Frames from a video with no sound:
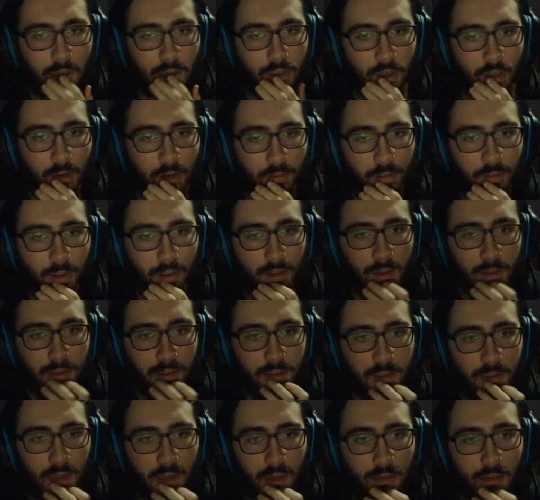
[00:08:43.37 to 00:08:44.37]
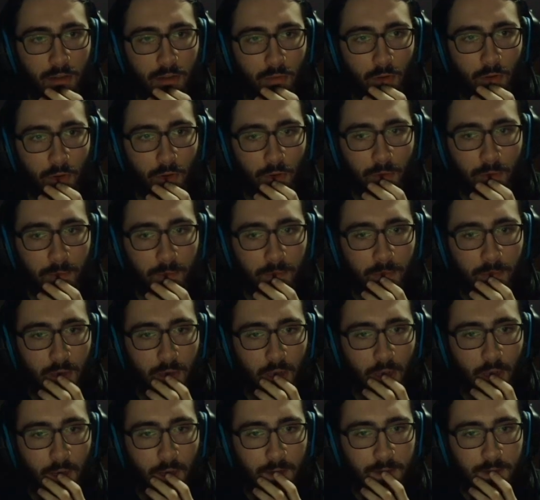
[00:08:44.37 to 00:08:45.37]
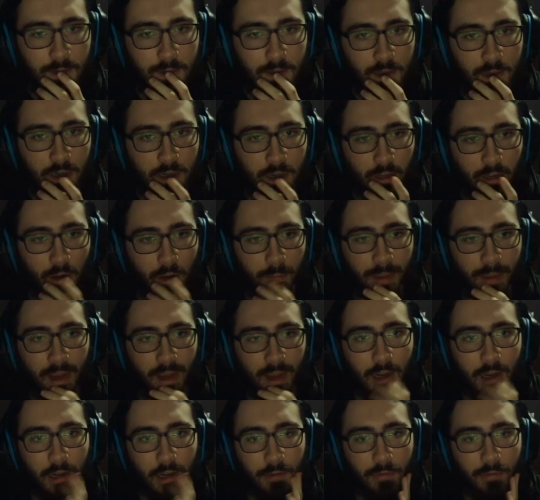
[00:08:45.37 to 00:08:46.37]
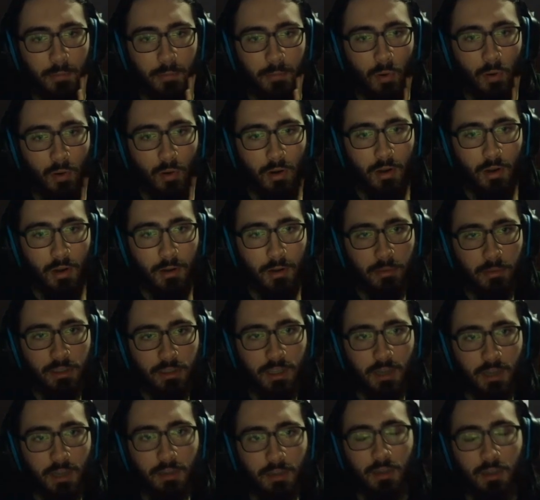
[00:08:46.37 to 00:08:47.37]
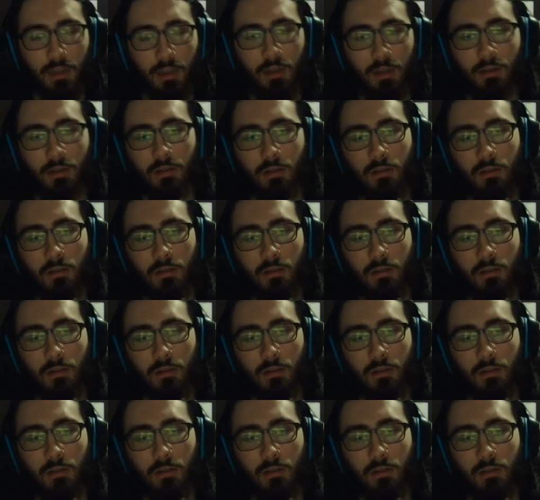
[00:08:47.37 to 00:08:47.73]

Trying to think. Let's sack the Rotom. Then go back out to Vaporeon to protect again.